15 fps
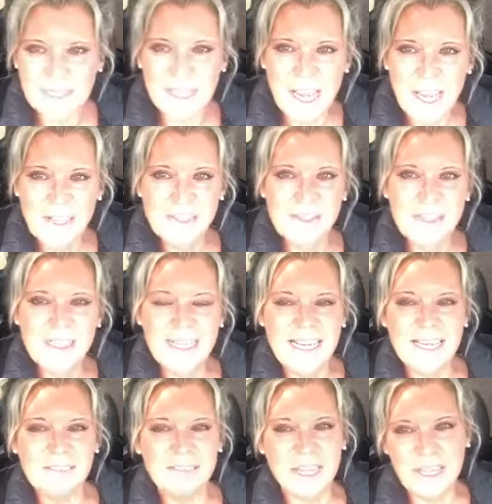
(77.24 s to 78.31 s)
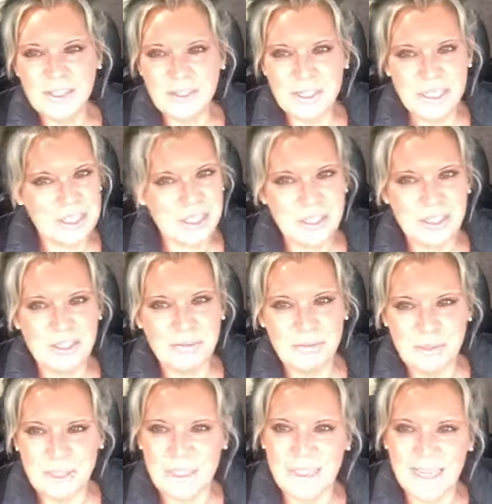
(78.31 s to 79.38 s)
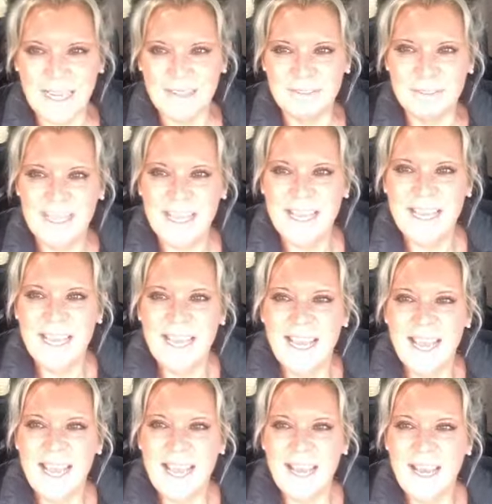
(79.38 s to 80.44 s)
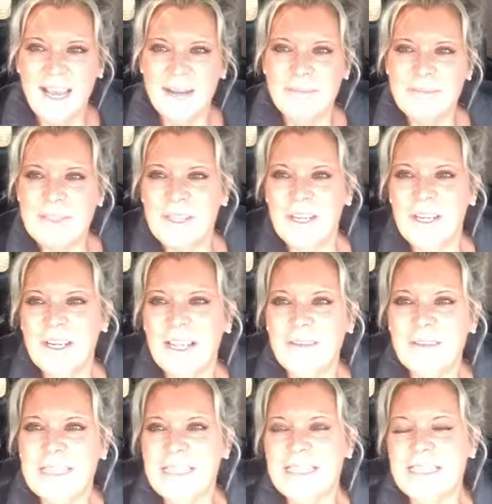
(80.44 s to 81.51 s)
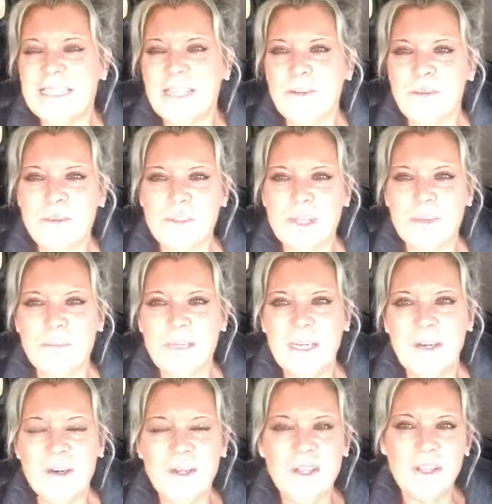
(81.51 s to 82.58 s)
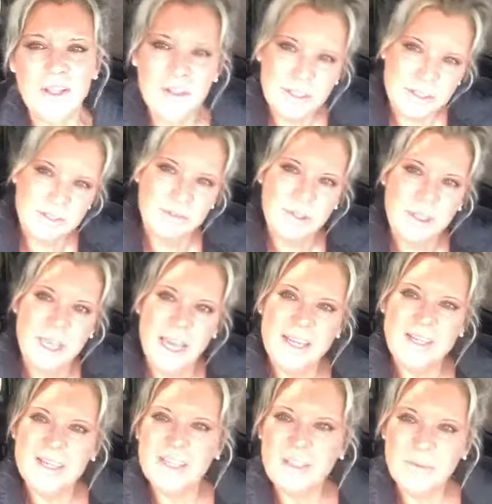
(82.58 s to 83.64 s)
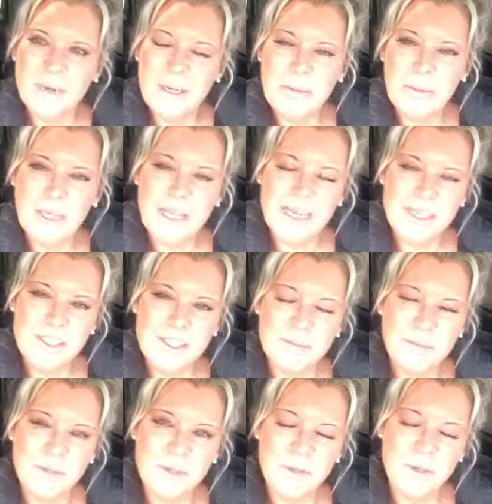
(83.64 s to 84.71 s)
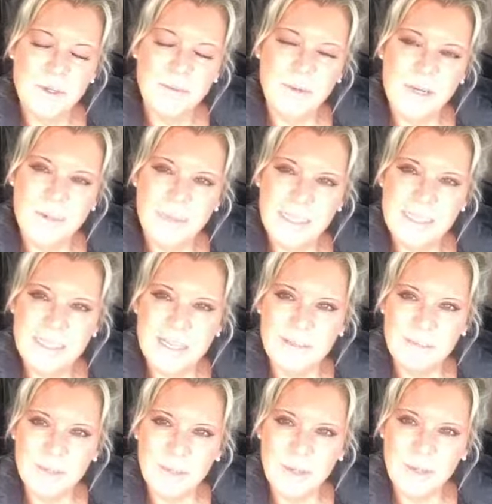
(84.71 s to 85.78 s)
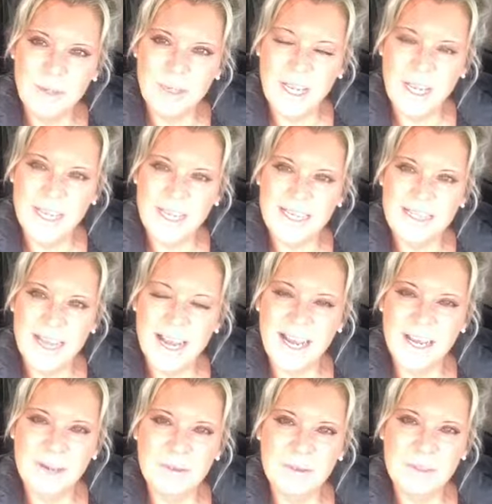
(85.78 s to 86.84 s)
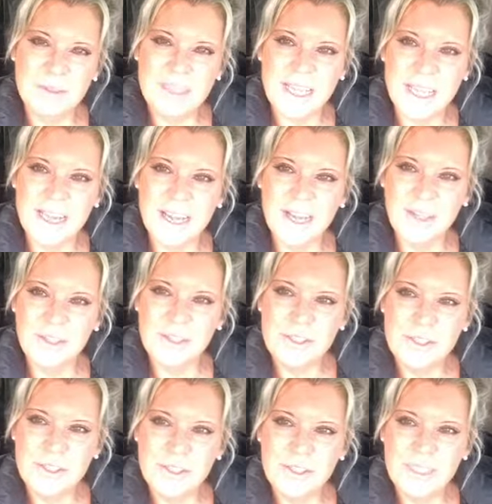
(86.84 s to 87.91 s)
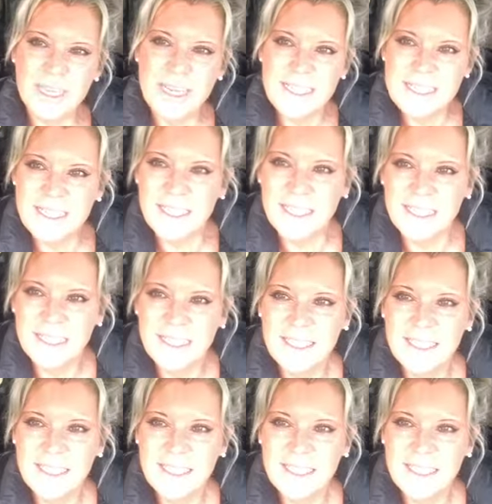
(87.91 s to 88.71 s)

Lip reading: Country life, country junior footy life. So lovely to see you all jumping on. Those of you catching the replay, just put the word replay down below and I will say hello to you later.